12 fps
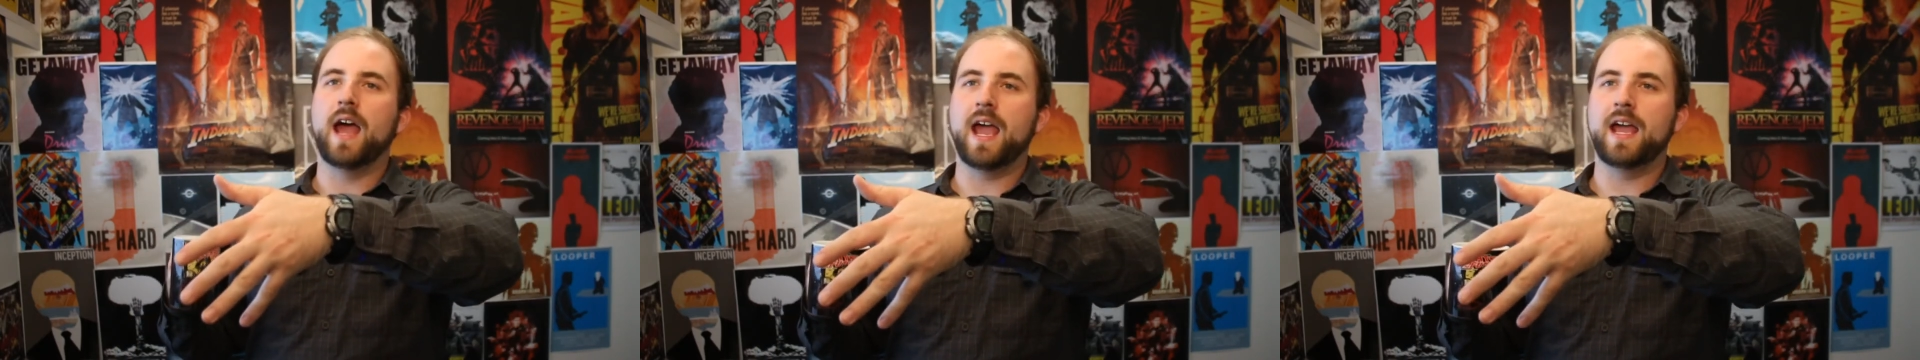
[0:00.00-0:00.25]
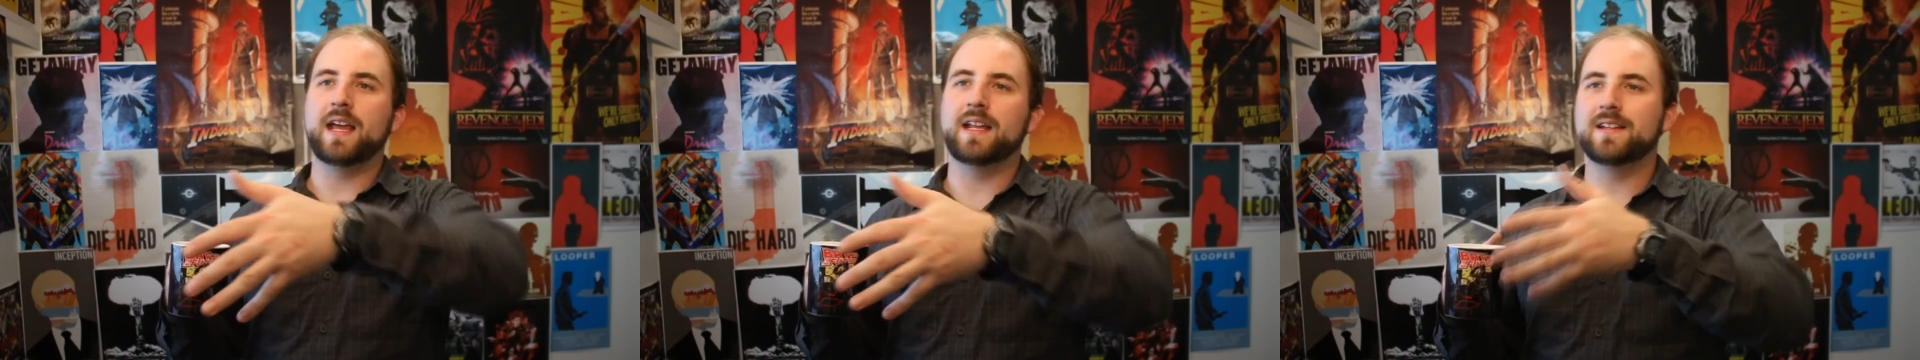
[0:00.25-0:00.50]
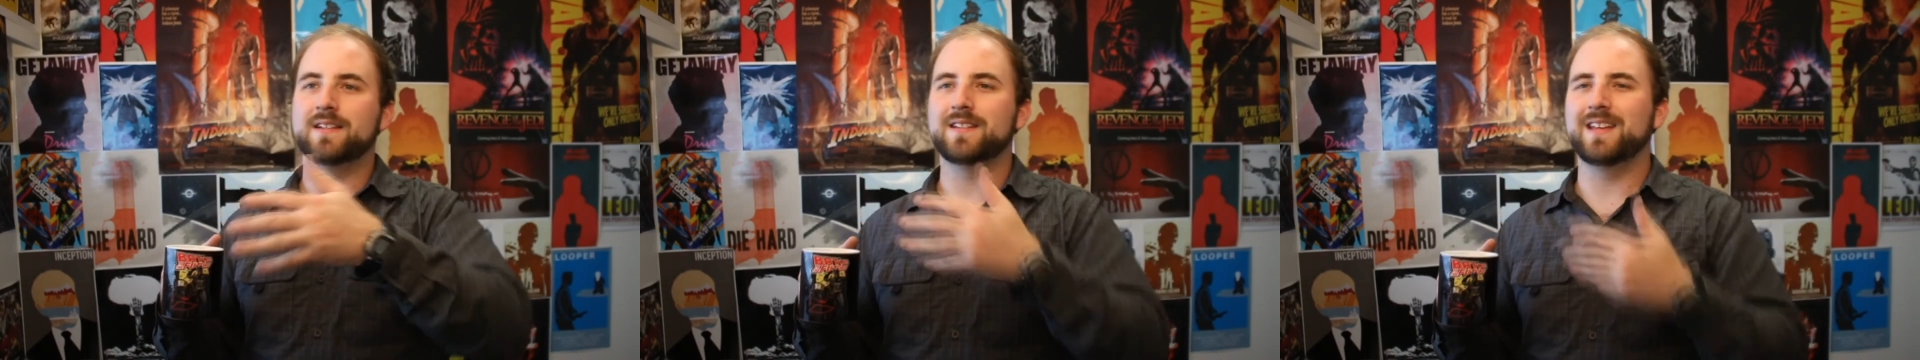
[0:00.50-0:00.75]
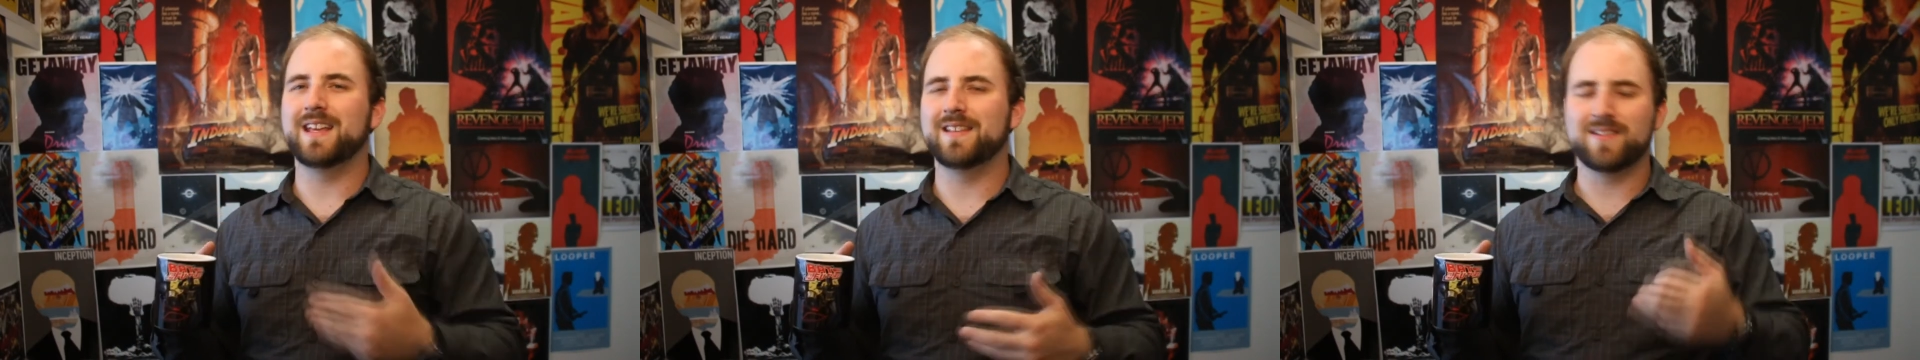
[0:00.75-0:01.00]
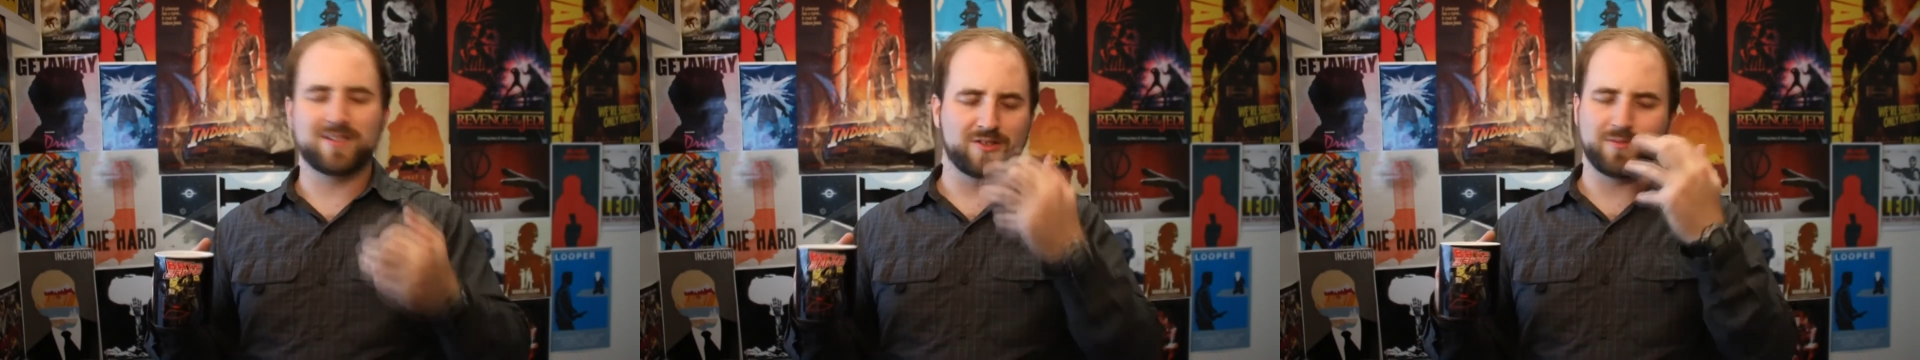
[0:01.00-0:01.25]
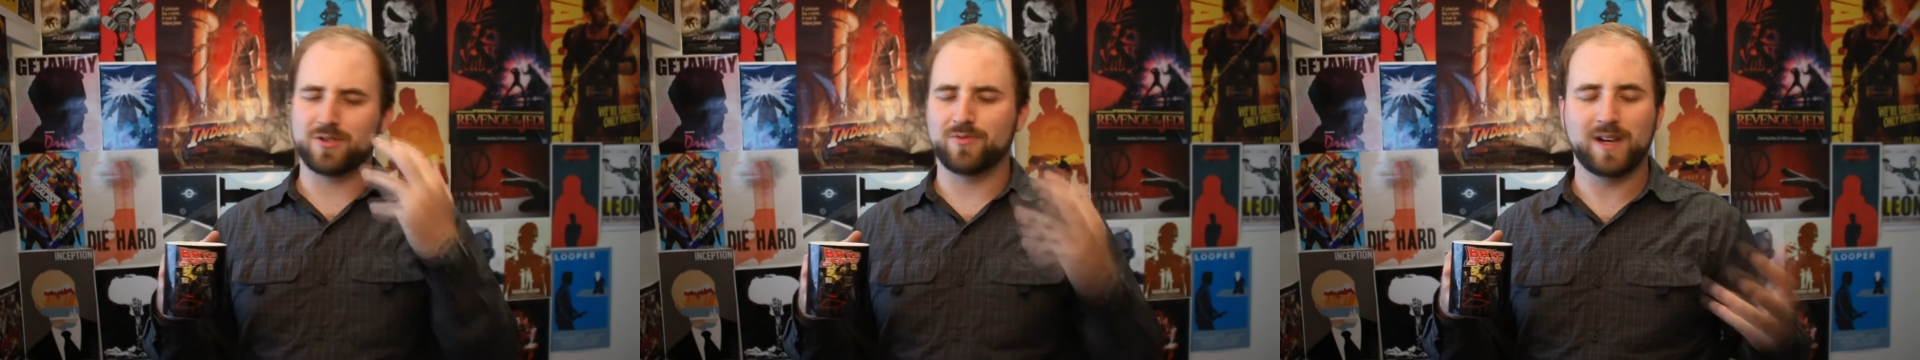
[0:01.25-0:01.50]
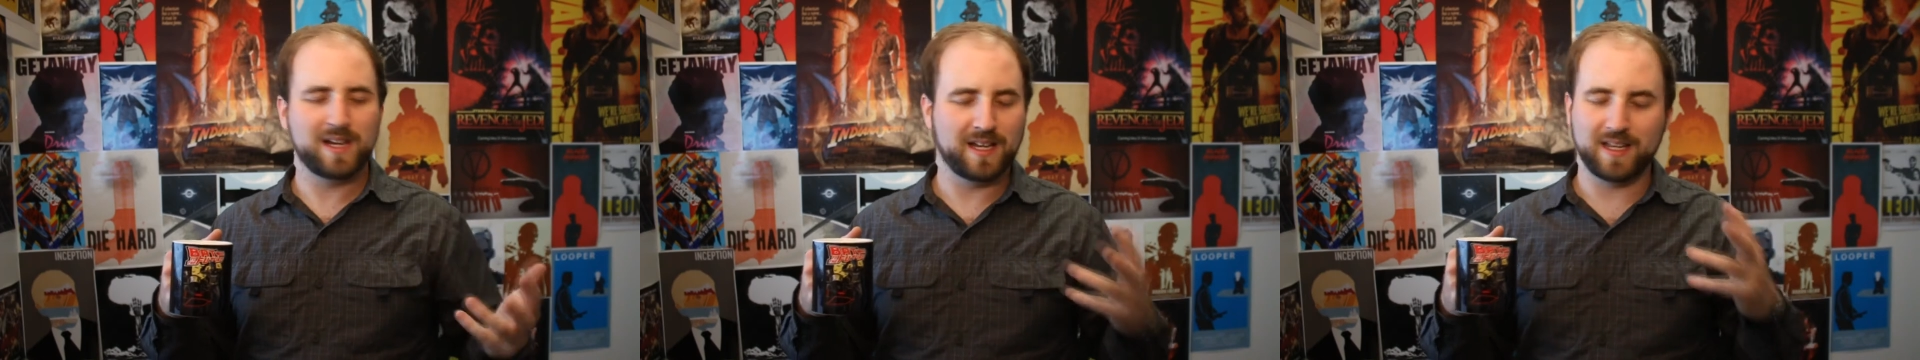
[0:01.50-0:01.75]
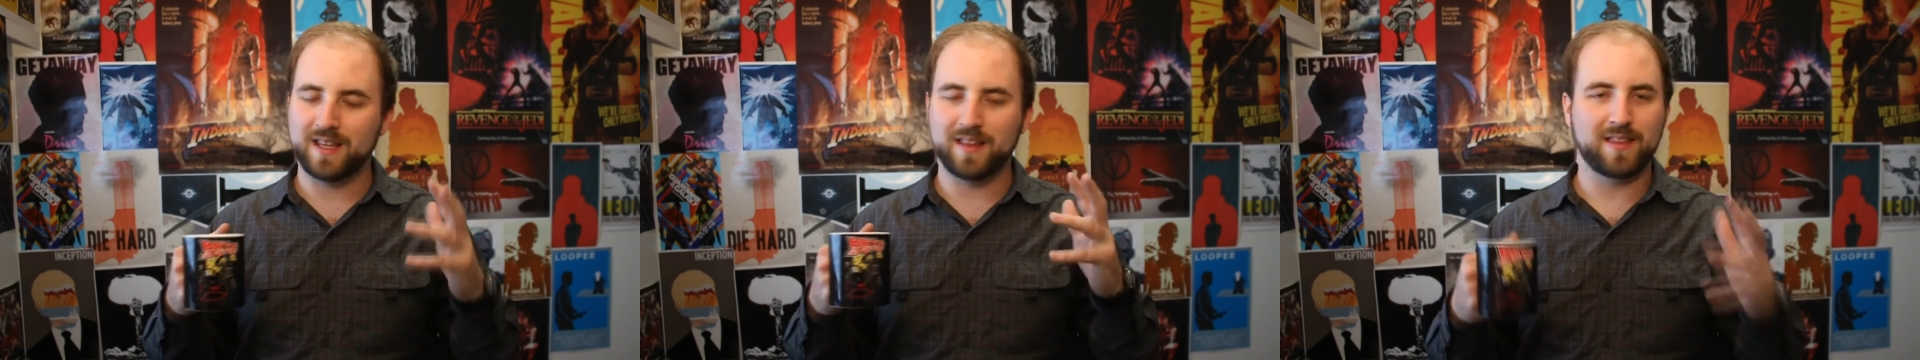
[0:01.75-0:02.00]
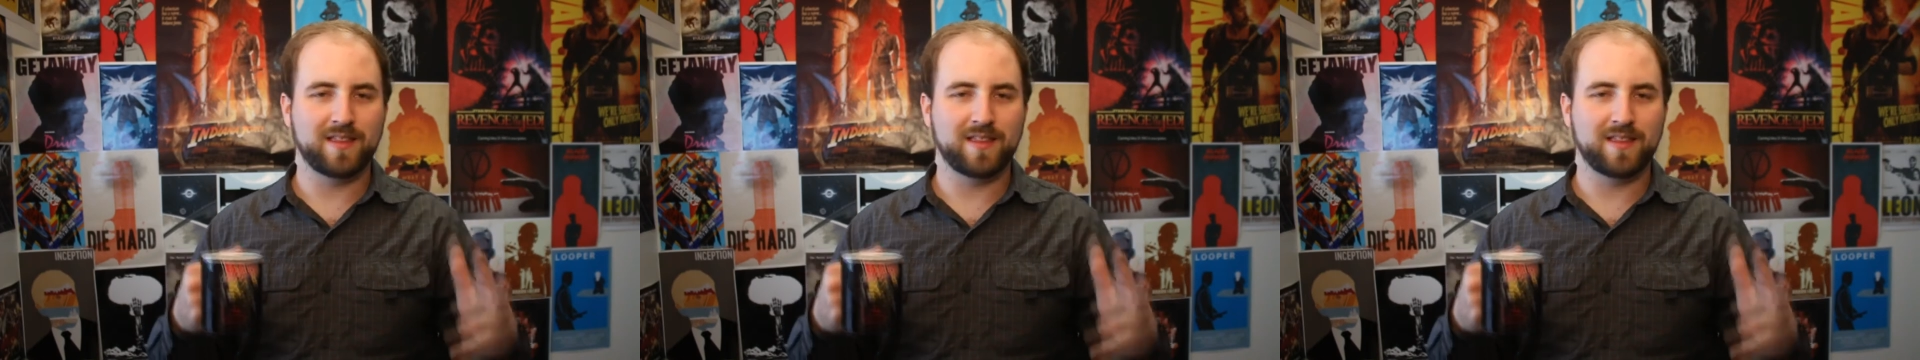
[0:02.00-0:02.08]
And it, there's so much rain that